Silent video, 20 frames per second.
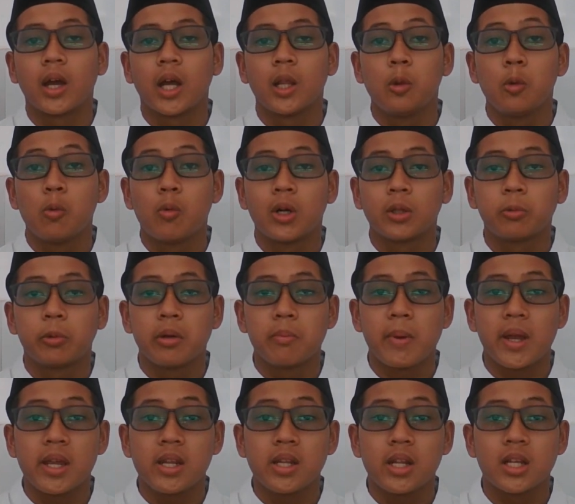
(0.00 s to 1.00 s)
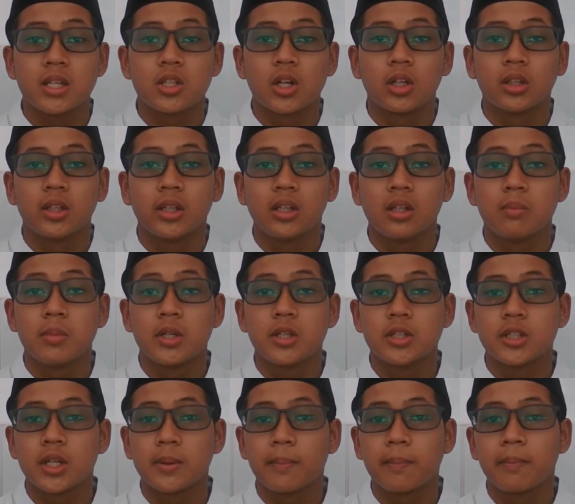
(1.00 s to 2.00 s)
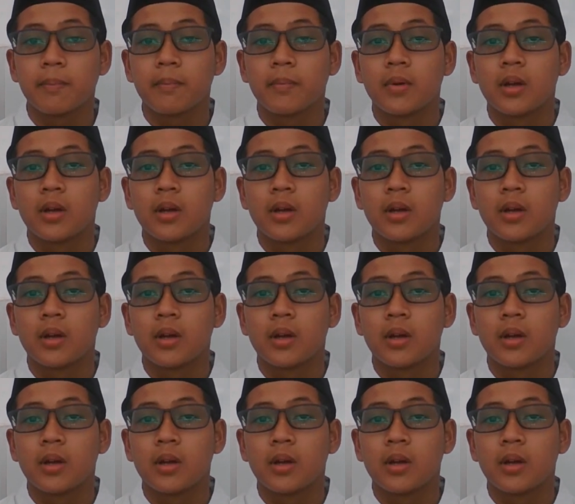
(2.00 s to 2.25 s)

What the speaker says: And what remained is only the big ship,